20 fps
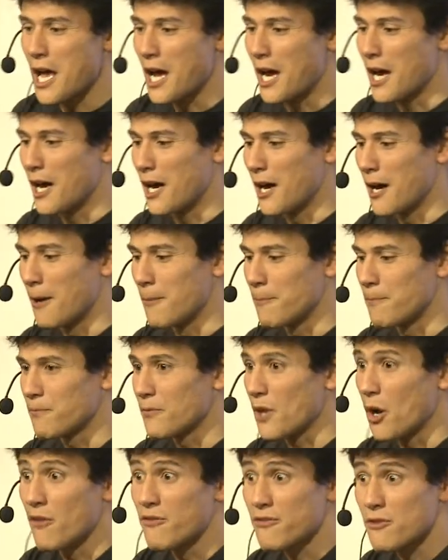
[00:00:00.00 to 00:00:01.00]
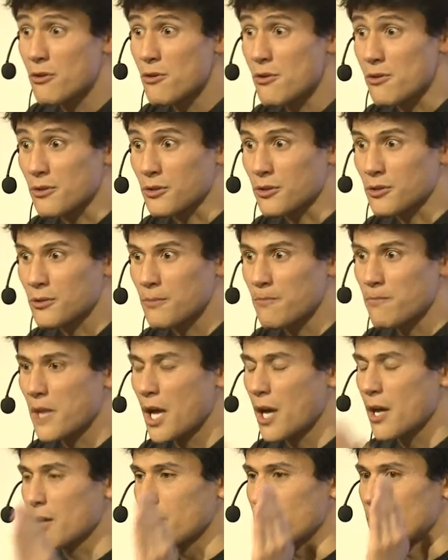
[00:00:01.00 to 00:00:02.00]
Of course,
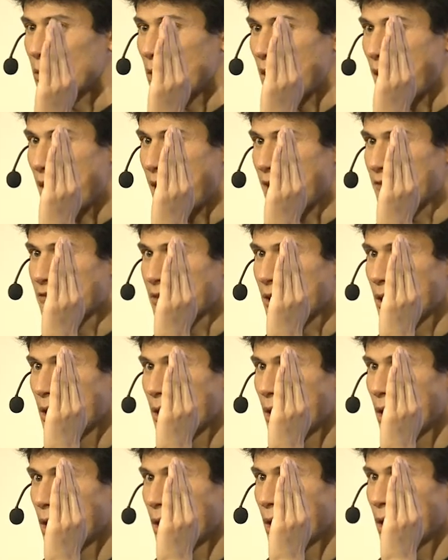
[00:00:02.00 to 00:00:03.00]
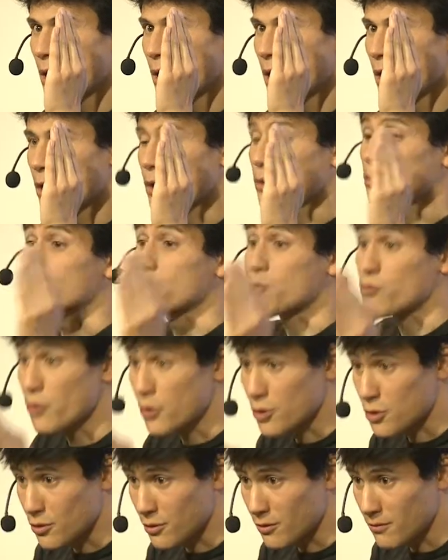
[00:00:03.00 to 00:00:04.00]
you have
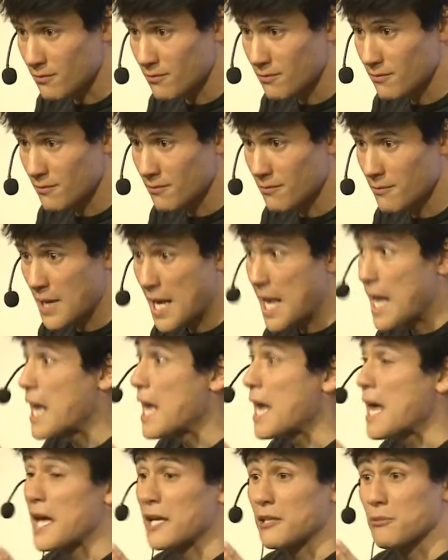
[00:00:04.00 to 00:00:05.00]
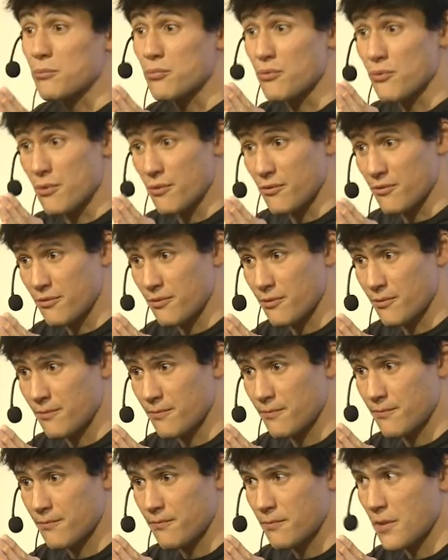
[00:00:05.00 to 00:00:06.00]
construction and proof.
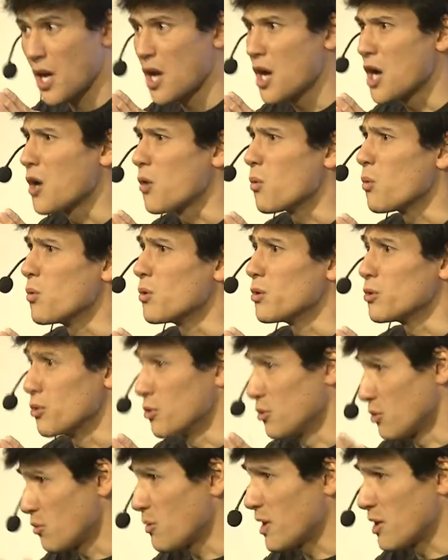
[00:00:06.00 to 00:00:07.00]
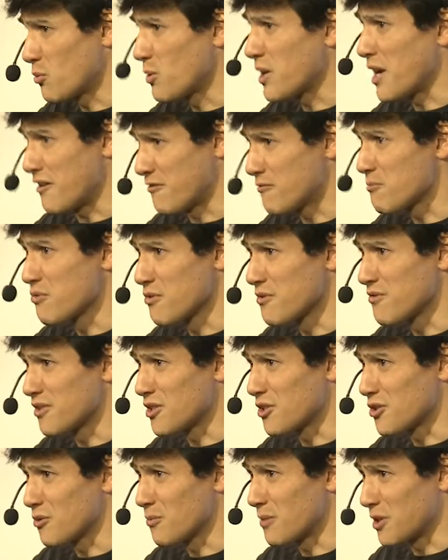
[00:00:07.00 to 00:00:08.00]
You know why we have proof
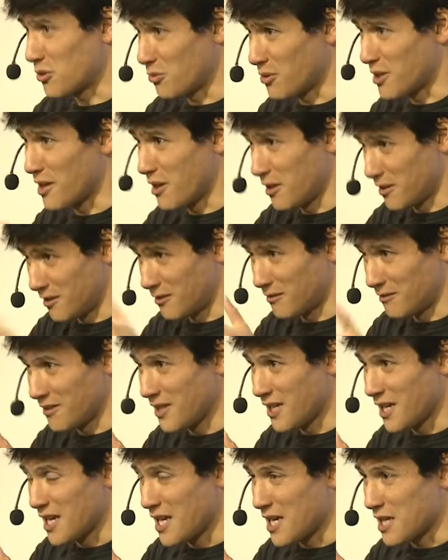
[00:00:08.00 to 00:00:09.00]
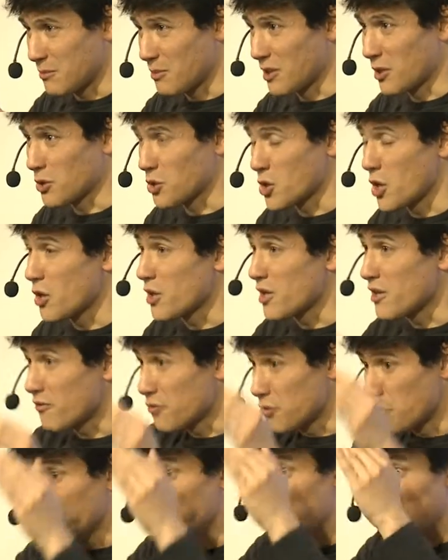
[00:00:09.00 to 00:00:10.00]
in geometry? It's because
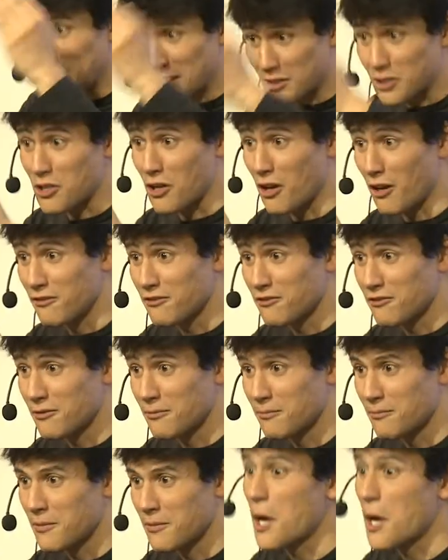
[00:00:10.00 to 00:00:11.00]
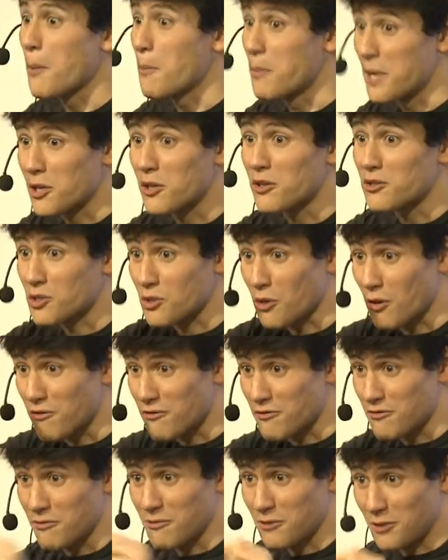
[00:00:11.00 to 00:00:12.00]
if you build stuff, because
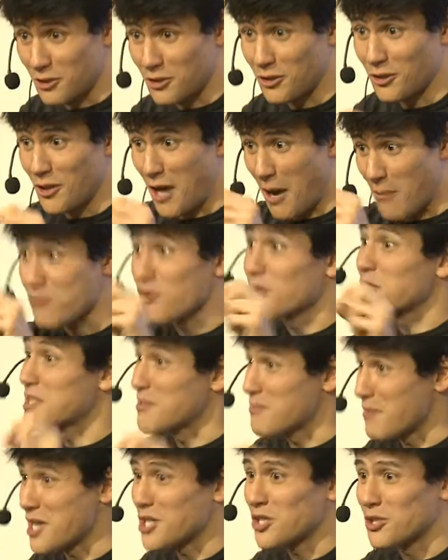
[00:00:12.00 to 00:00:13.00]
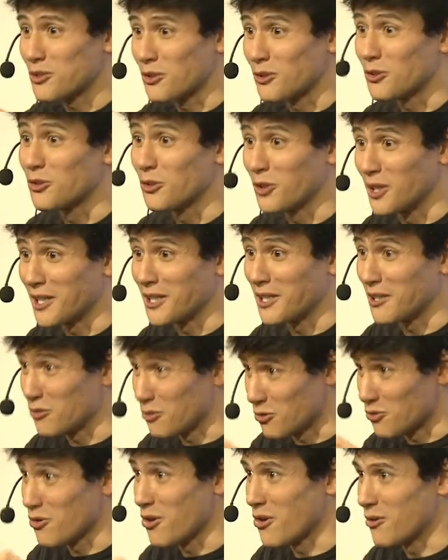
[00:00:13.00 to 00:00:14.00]
of the approximation you're doing in
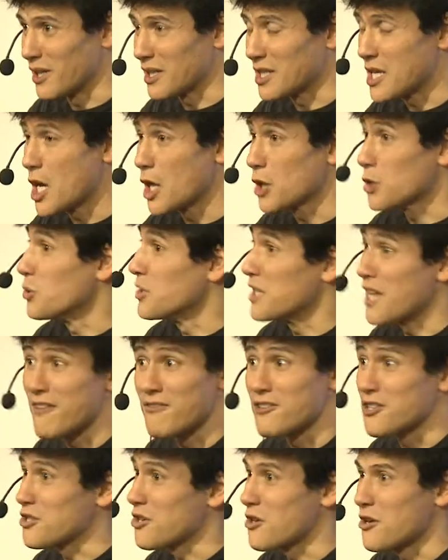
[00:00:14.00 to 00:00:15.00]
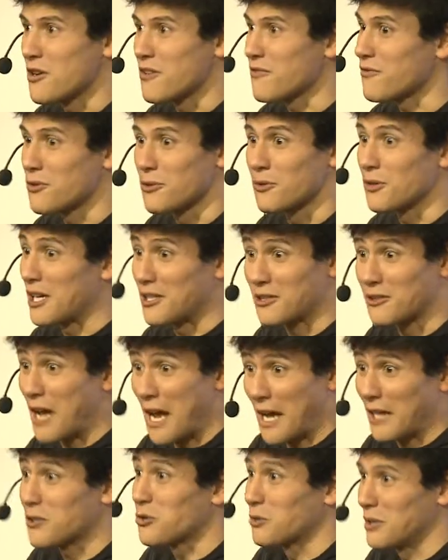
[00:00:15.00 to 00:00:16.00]
your drawings, you never know if you are
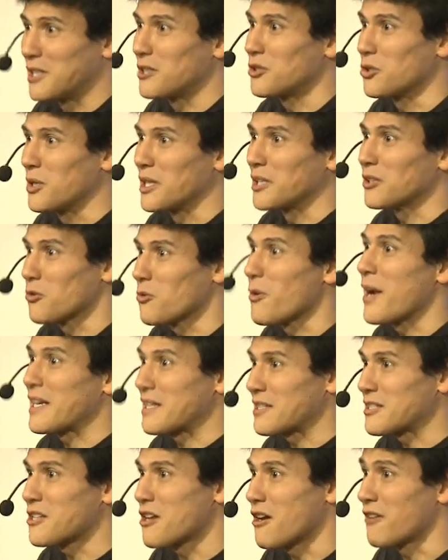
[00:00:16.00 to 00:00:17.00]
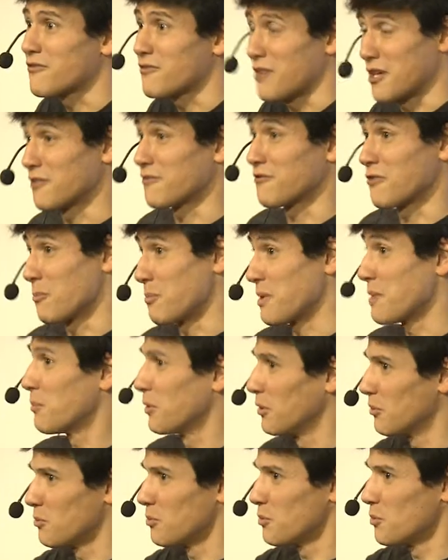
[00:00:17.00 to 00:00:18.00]
actually doing the right stuff. And for
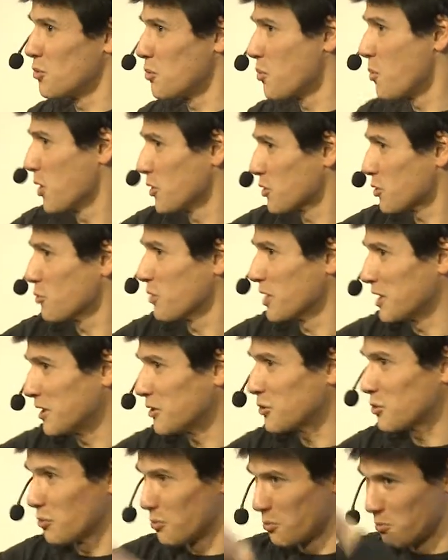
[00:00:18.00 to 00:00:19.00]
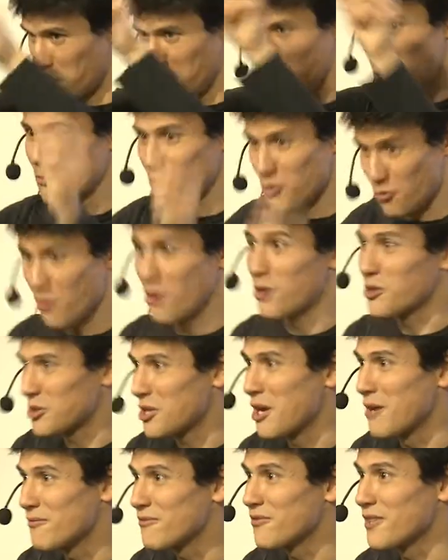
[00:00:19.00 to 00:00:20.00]
people who want really to draw
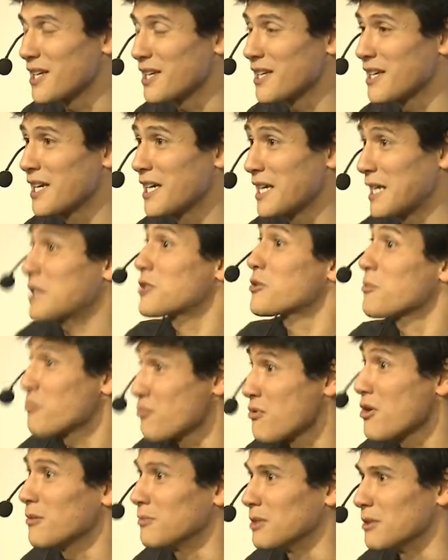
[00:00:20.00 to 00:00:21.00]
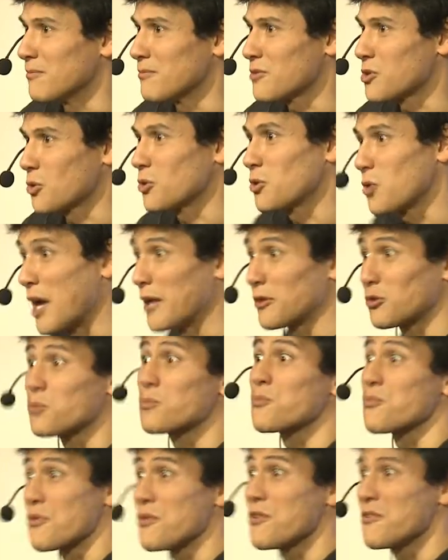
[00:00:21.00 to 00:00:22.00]
something, it's a problem. So you had to
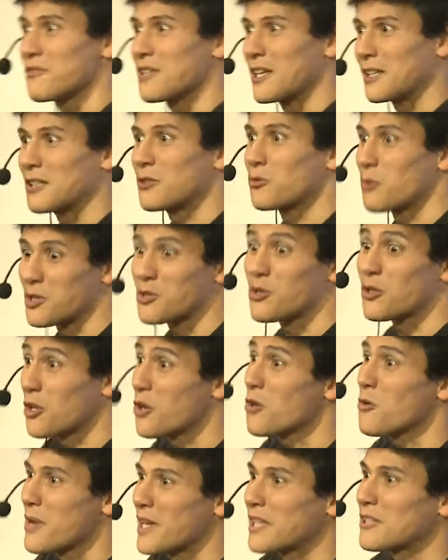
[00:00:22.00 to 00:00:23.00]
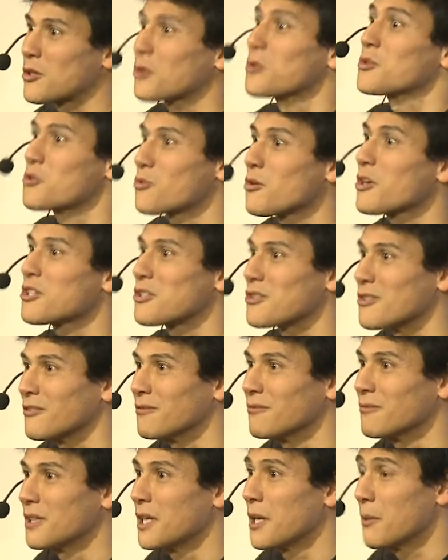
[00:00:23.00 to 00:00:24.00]
prove that it was the correct construction,
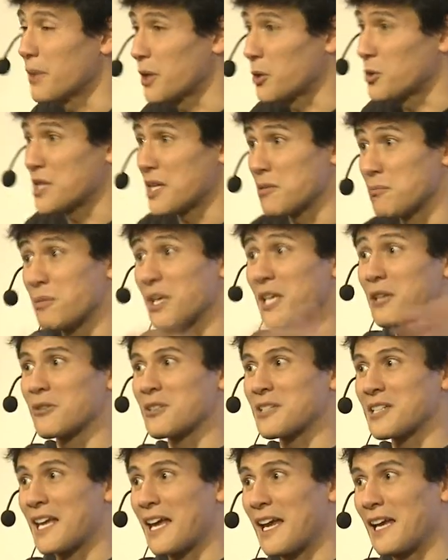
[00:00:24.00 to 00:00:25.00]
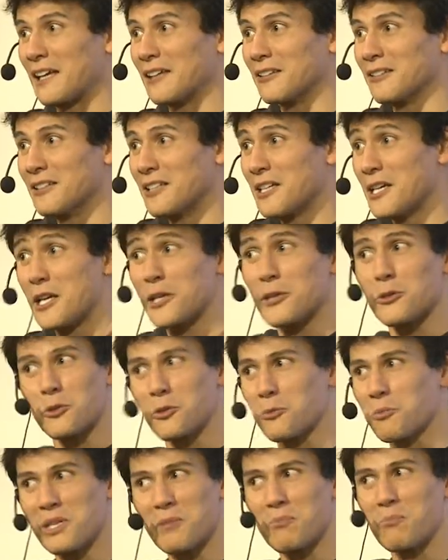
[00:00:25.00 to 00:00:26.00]
because at bigger scale
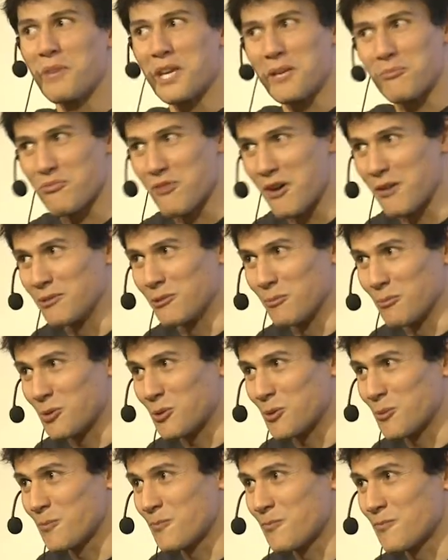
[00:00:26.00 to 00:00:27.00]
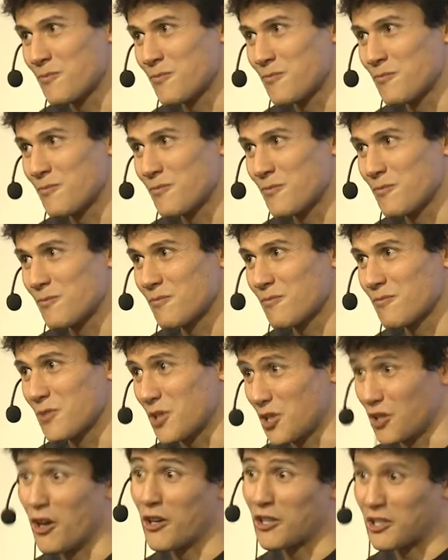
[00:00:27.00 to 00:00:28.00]
could be big problems
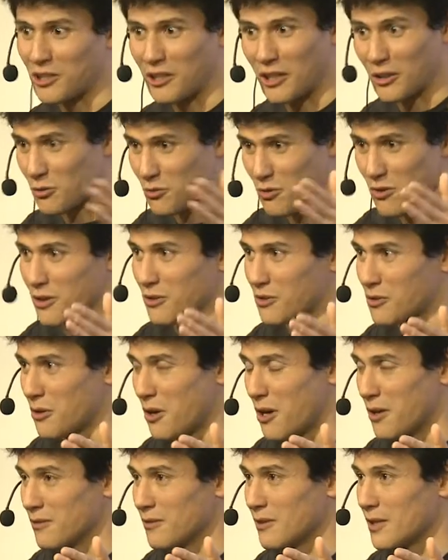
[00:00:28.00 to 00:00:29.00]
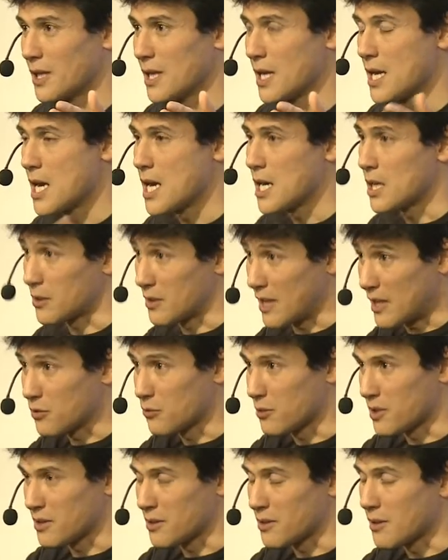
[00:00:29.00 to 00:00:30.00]
in architecture and so on. And that's
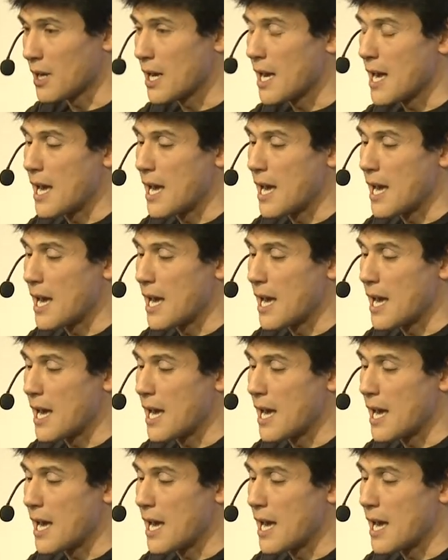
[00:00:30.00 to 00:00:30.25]
the reason.